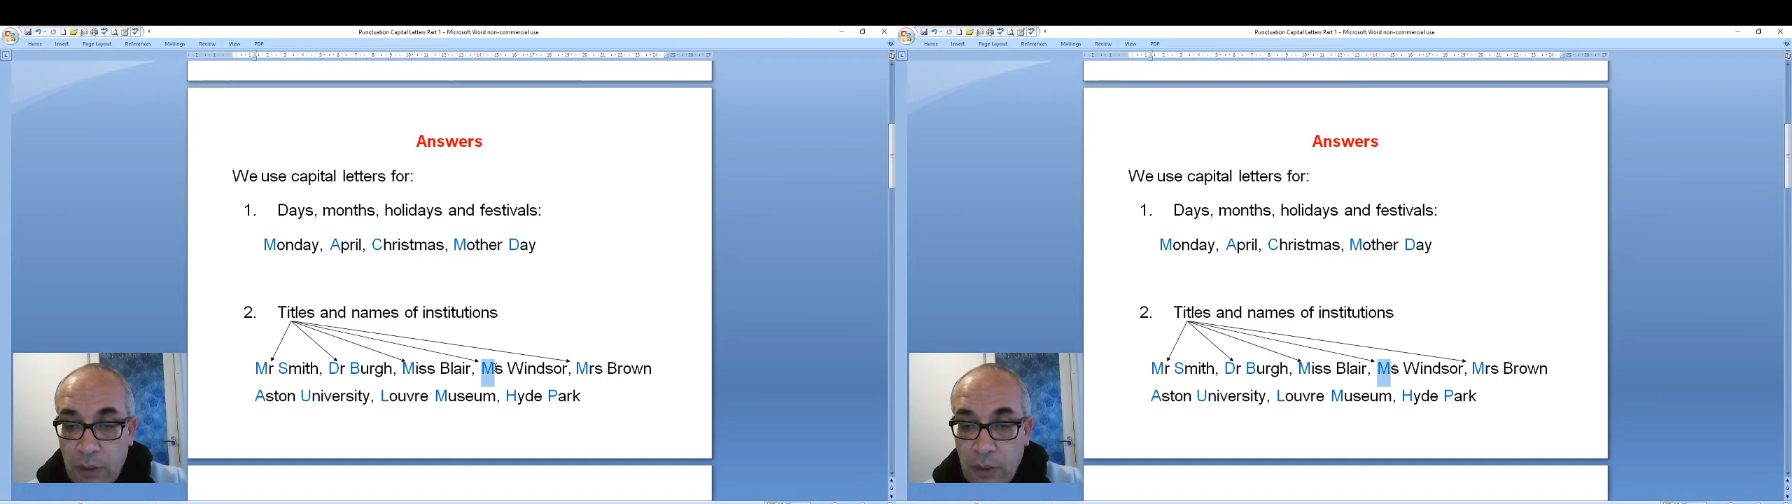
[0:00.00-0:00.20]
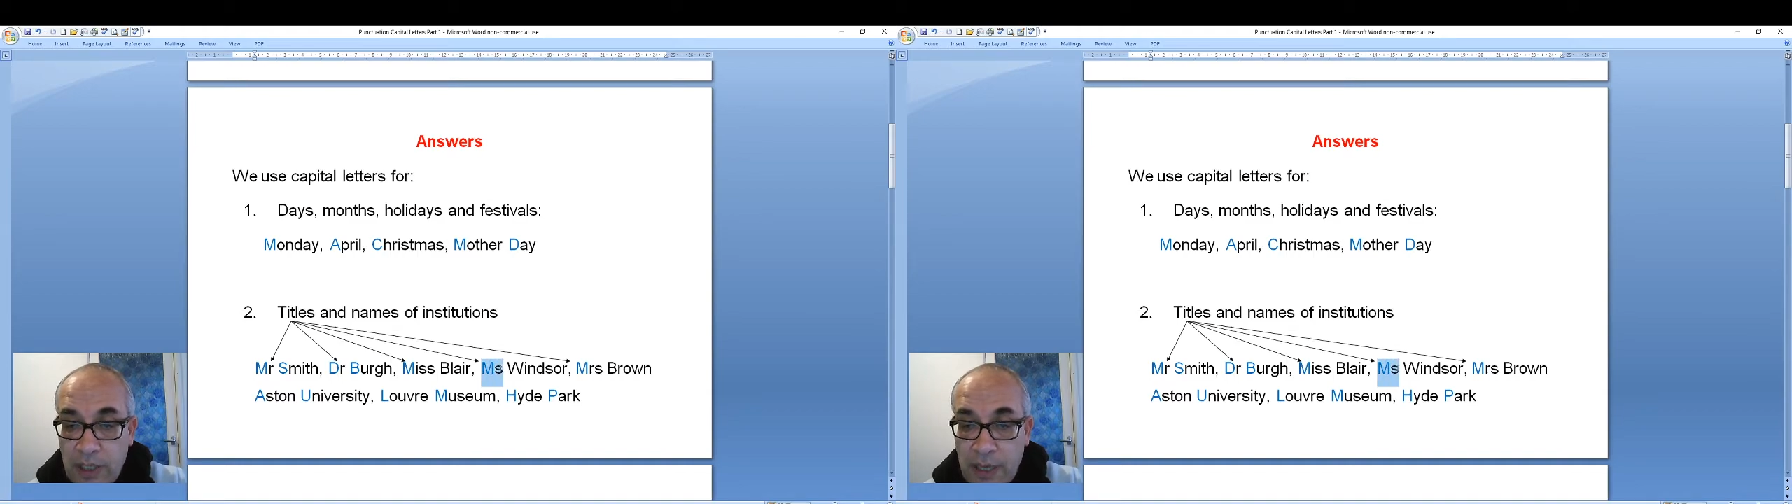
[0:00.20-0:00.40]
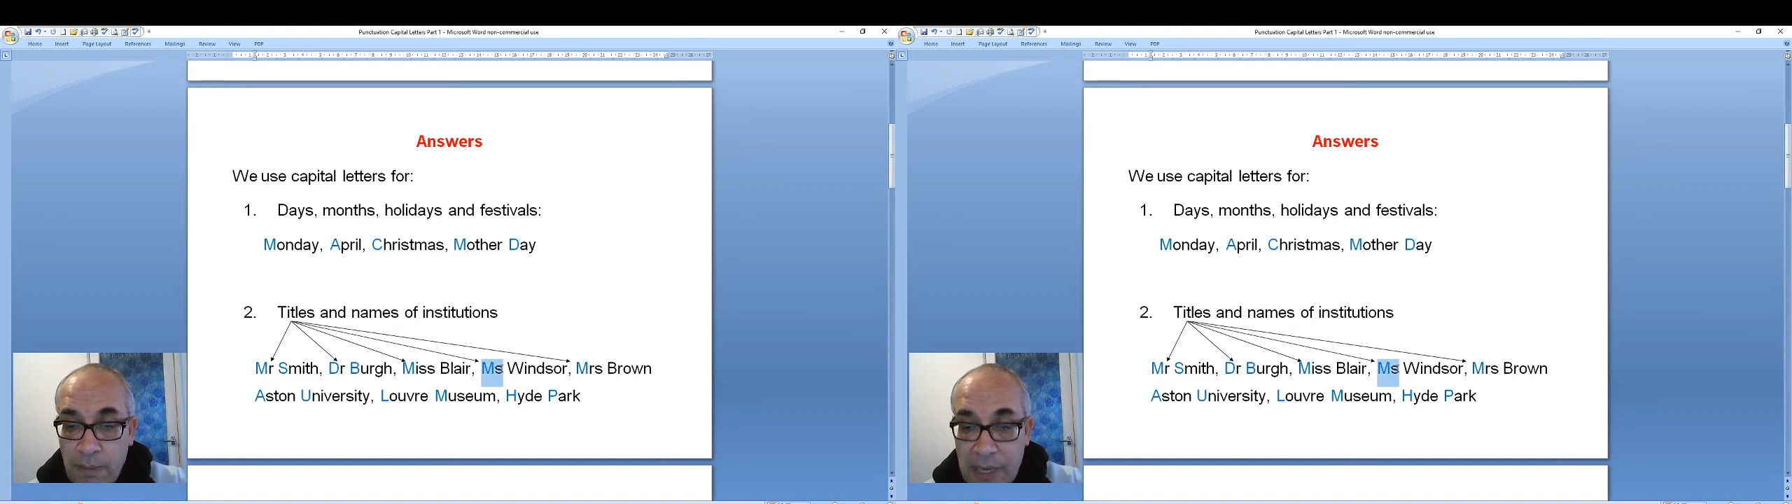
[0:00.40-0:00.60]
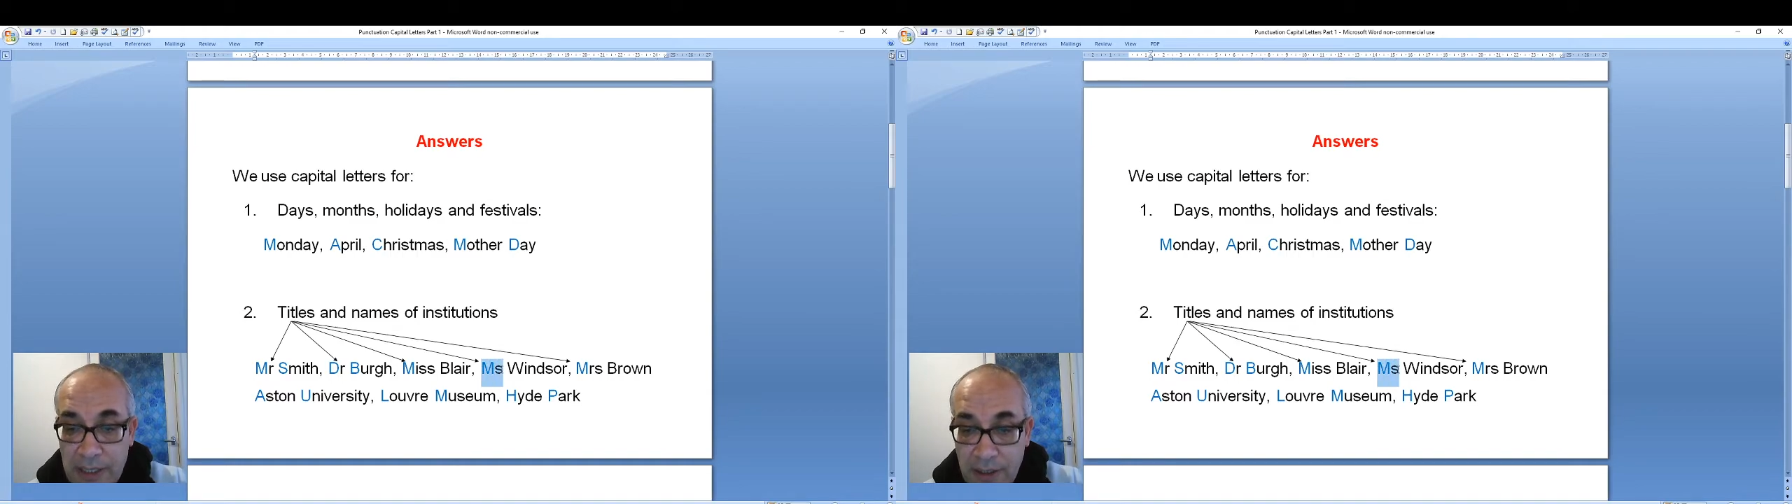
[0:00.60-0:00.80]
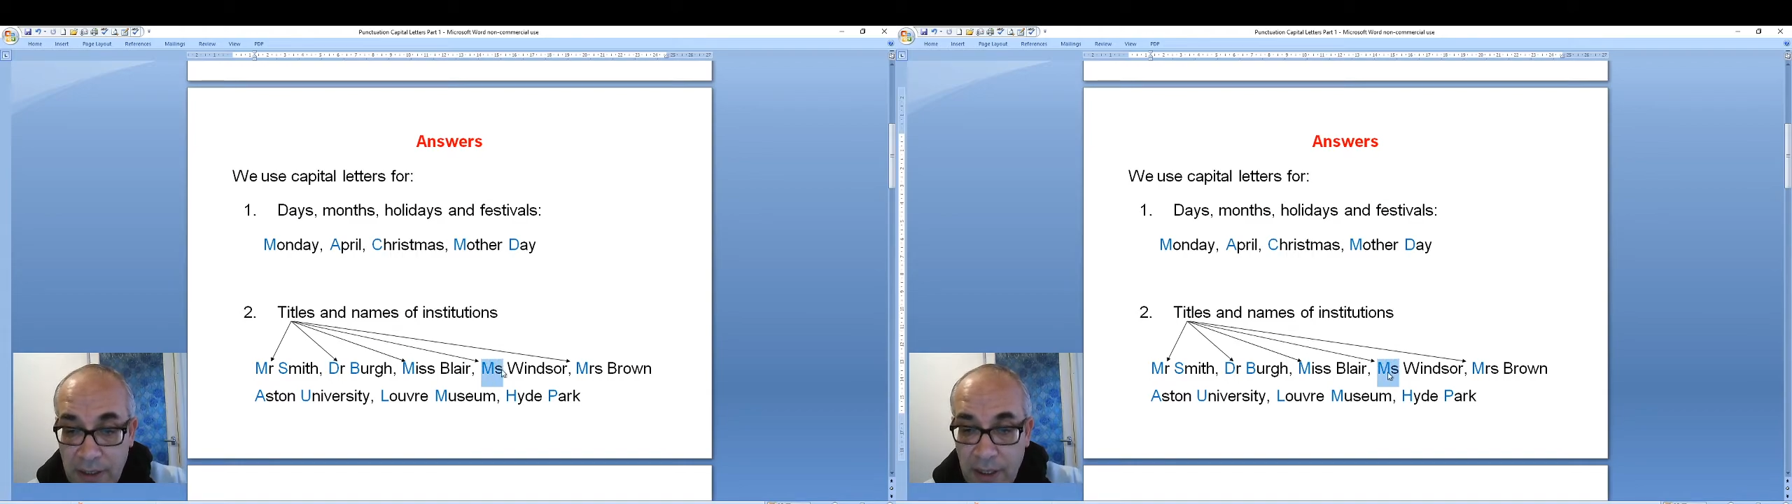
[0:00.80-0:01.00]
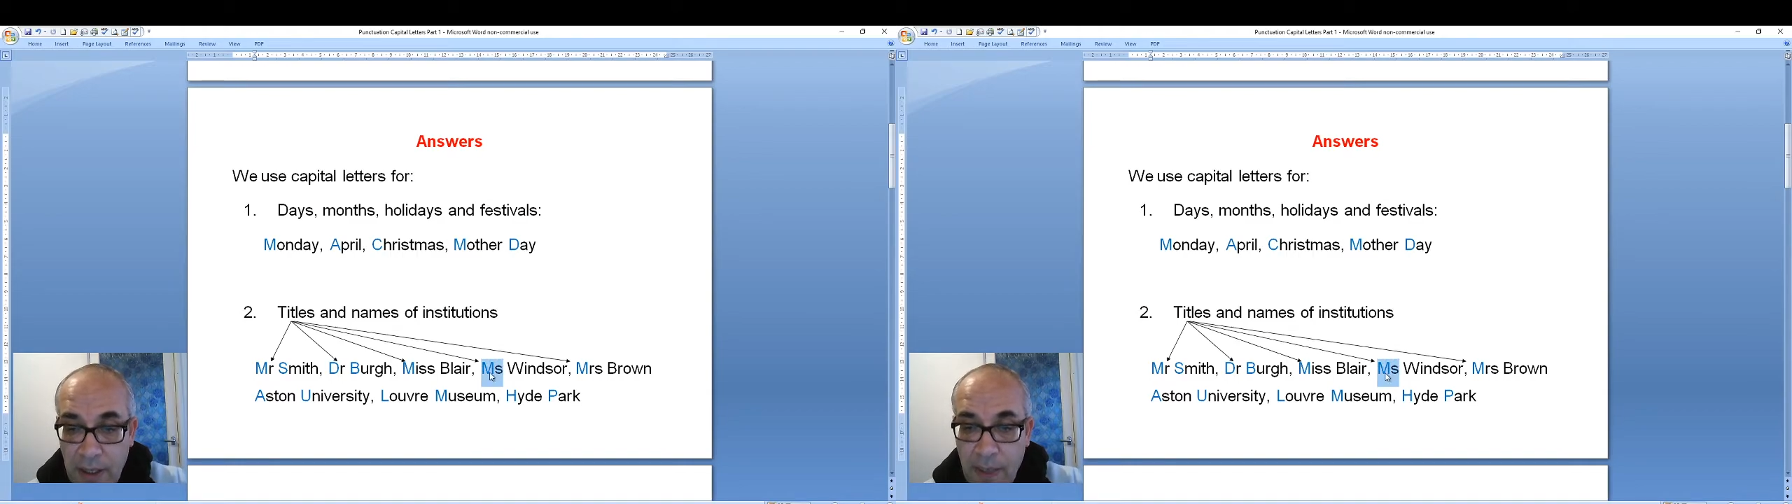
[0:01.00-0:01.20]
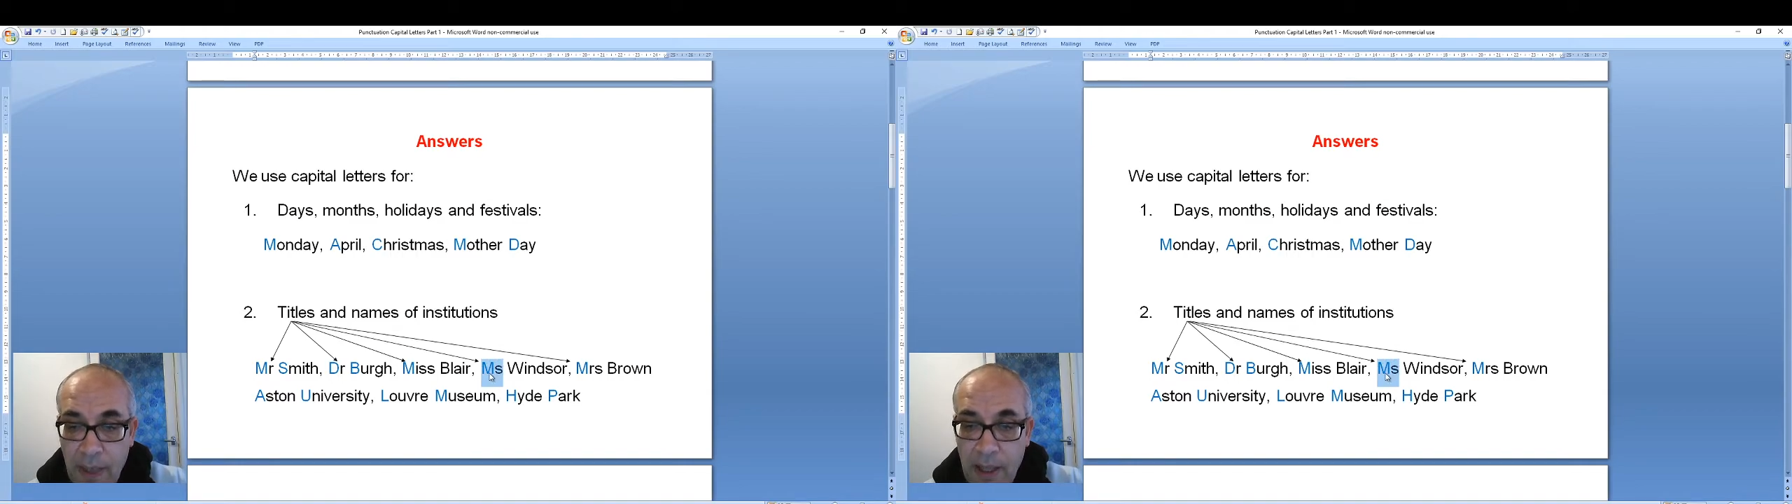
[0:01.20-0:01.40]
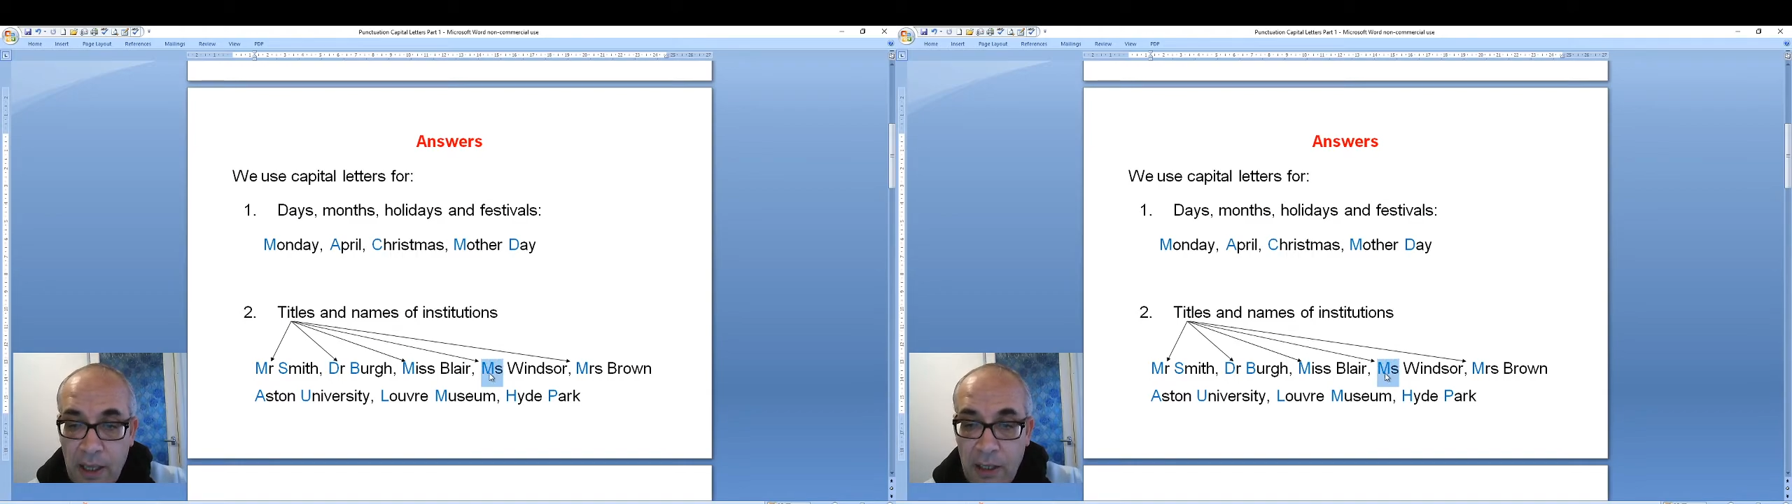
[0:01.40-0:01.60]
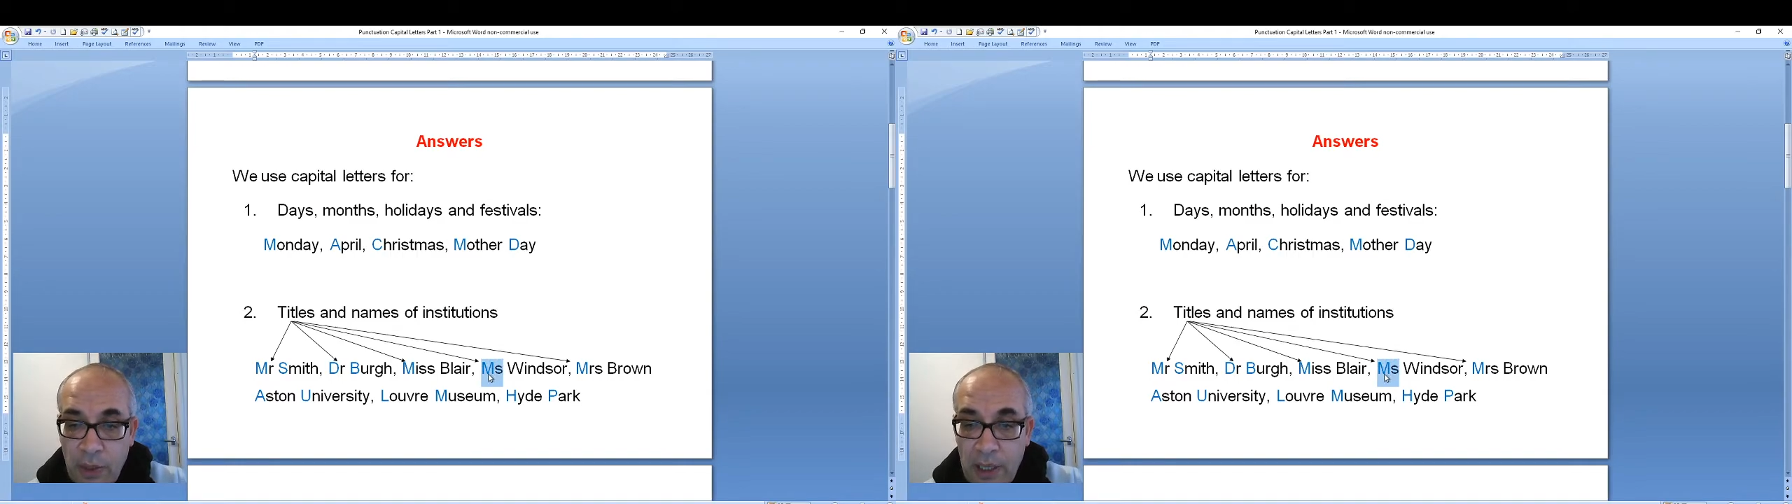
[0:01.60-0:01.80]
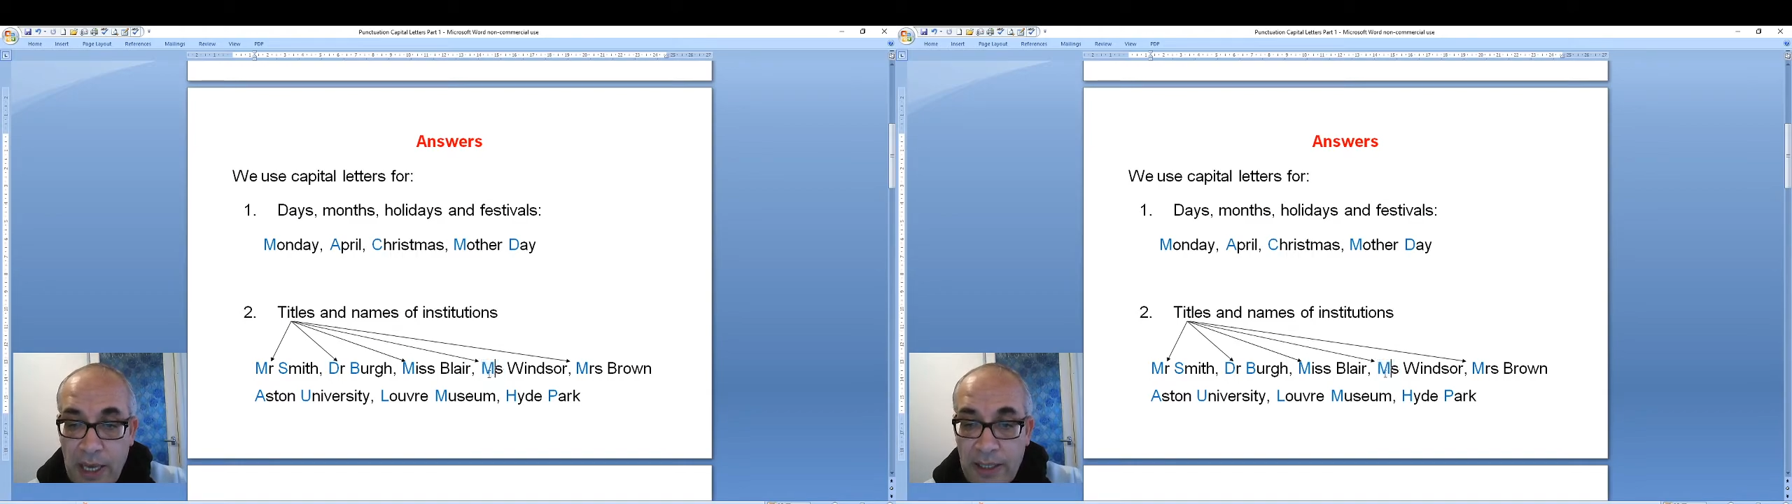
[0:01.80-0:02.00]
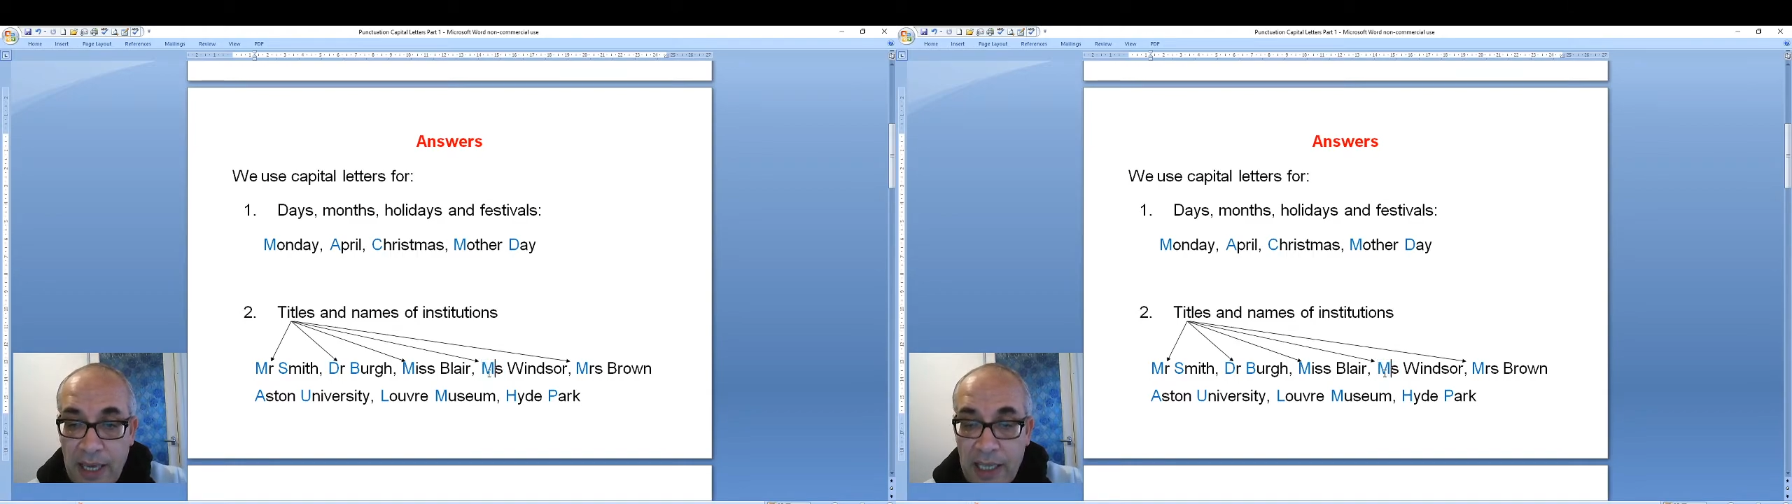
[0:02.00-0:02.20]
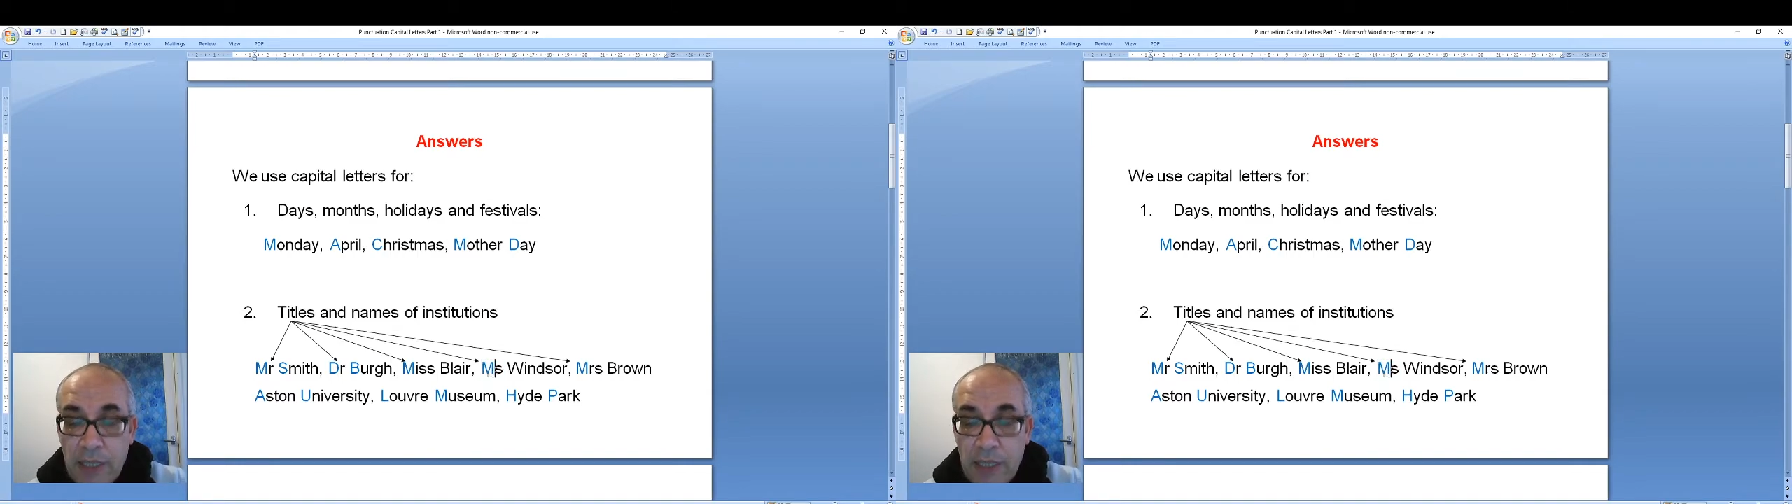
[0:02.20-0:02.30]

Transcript: We say Ms. We write S,